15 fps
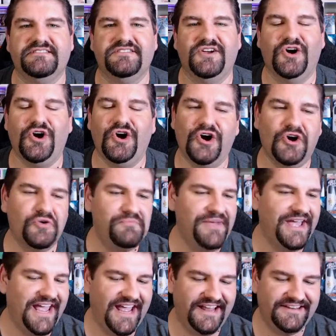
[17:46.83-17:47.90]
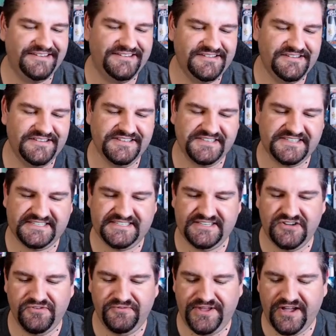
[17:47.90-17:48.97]
Oh, man.
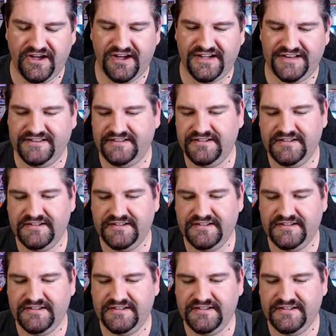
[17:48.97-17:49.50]
Sylveon.